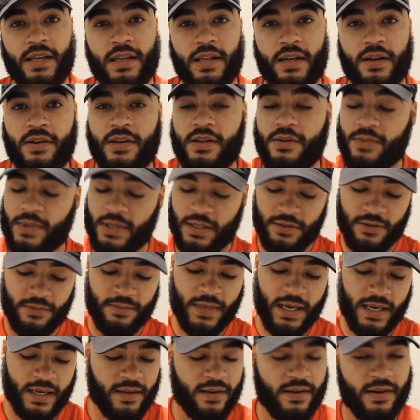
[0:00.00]
He went through
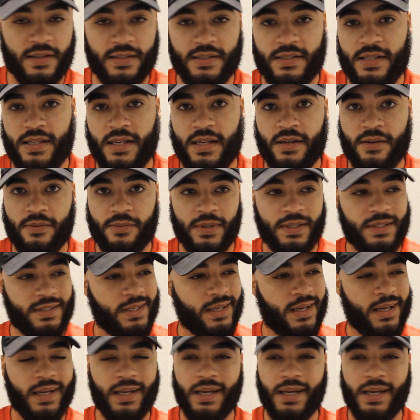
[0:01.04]
Mike Garcia, which